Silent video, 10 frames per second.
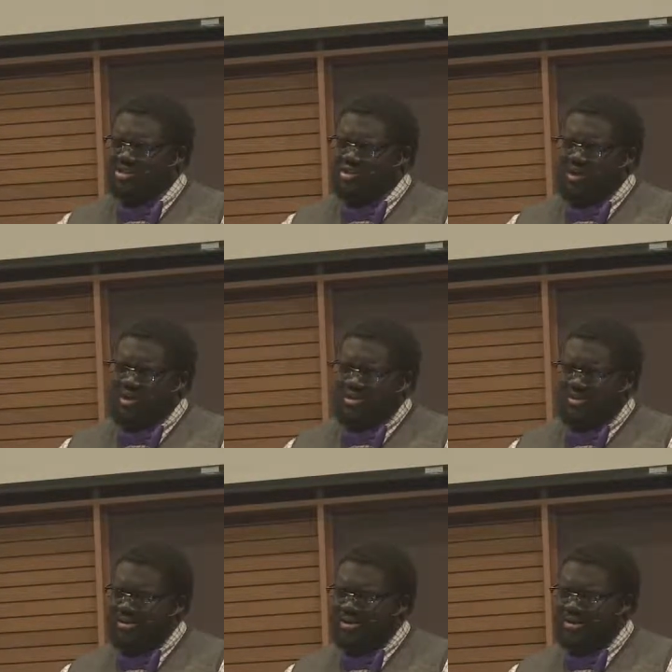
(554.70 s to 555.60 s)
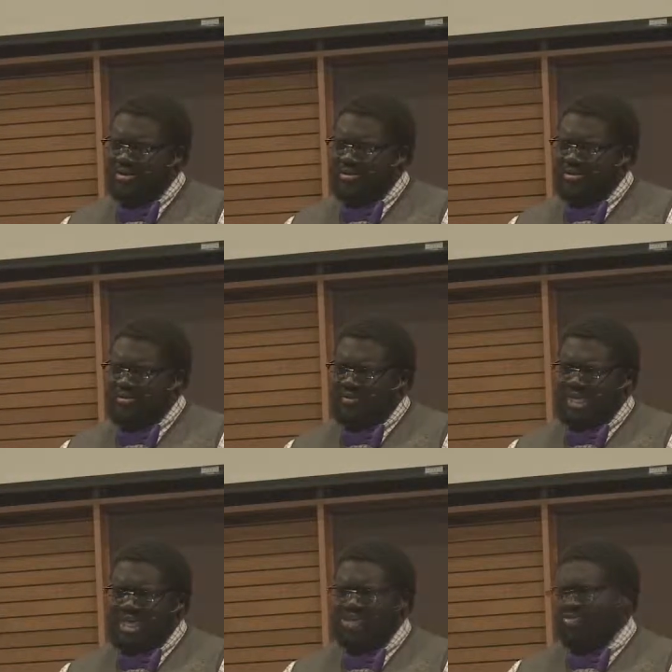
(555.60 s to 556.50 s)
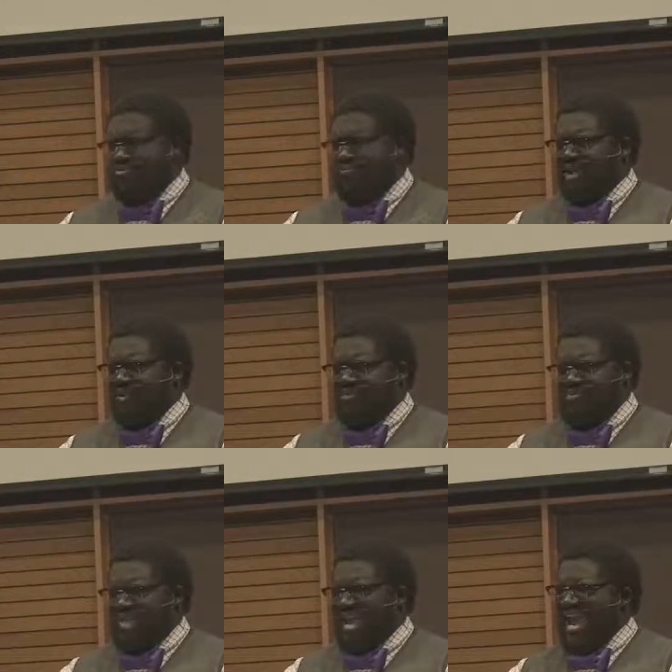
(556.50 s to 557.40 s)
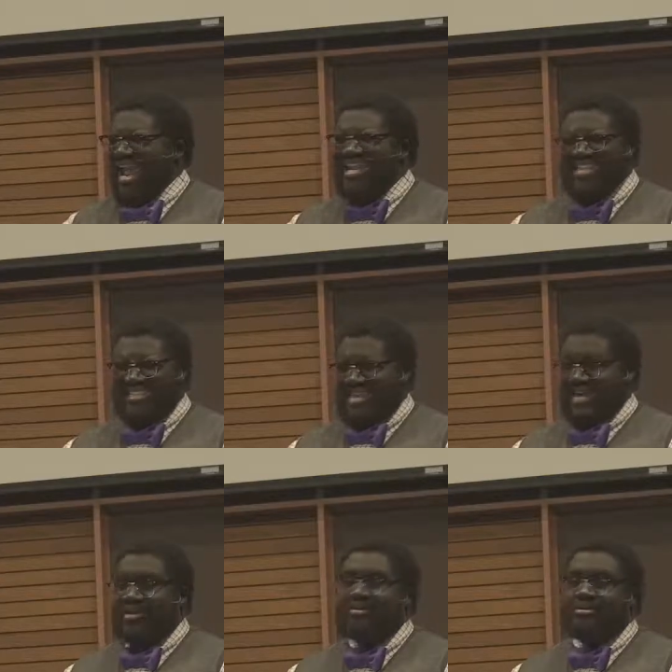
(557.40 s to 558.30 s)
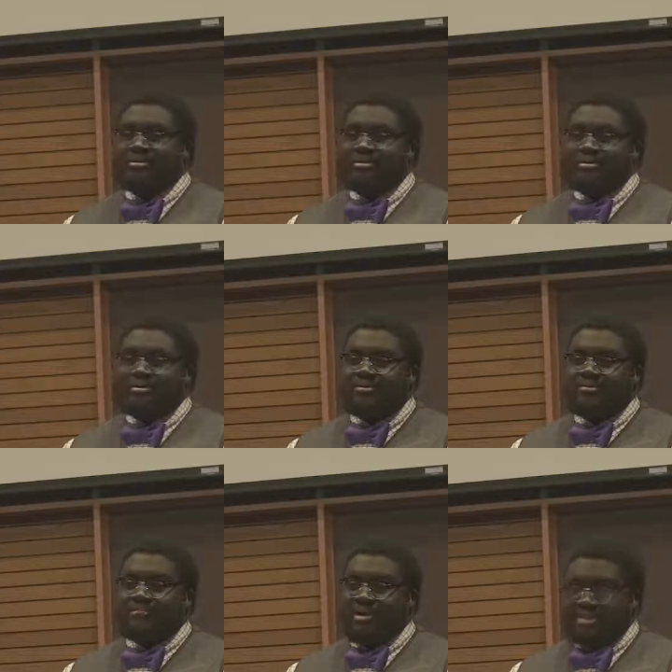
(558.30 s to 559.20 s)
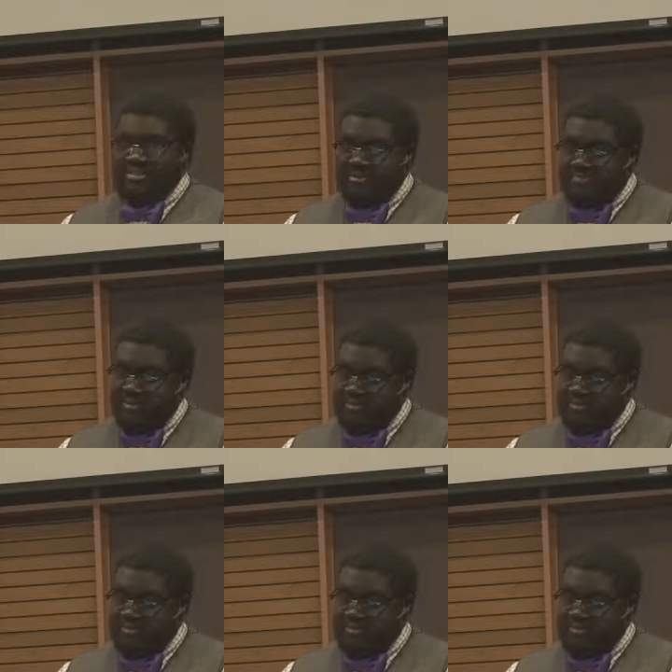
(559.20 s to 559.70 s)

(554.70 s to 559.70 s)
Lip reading: on, the history of man will be anything but simple.